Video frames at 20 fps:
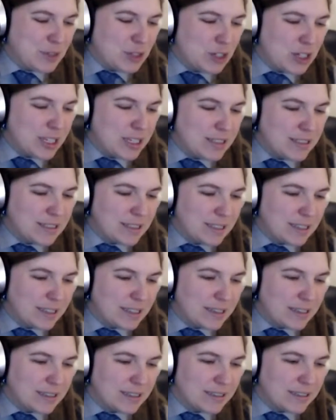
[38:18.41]
She is
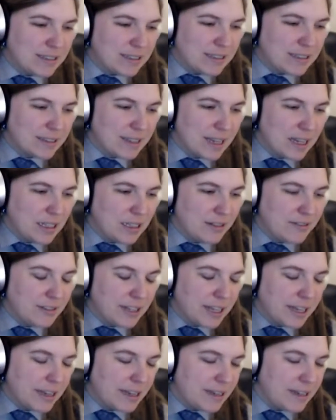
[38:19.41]
a hell
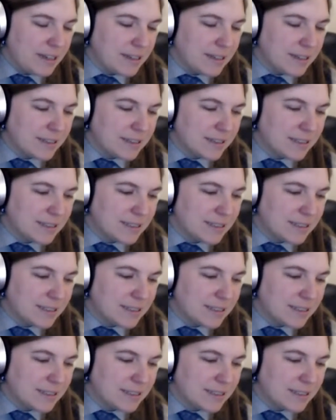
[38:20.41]
of a